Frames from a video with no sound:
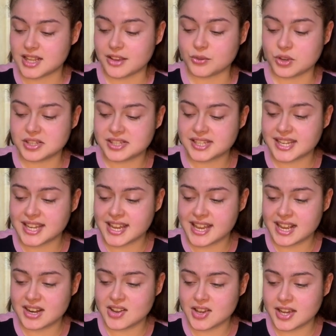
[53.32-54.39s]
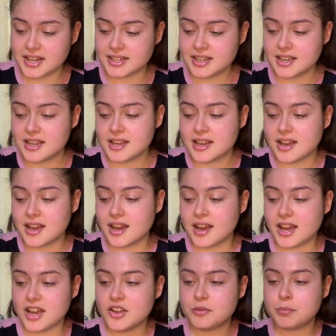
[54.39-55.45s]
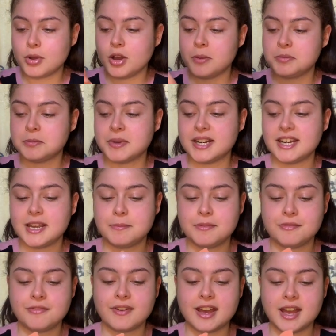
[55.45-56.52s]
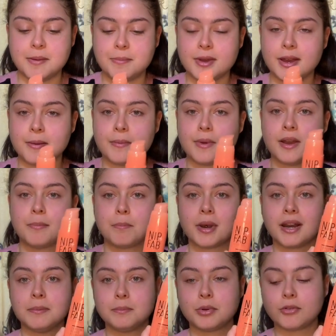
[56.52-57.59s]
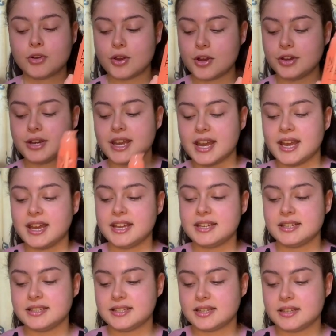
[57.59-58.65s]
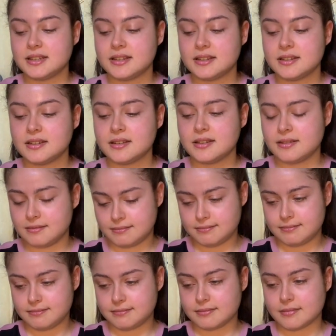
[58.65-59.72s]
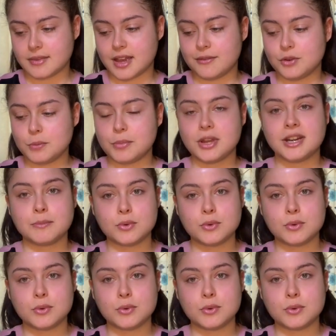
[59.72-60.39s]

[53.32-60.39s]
They've got the skincare line. I've popped my Nip and Fab plumper on, and I've not put any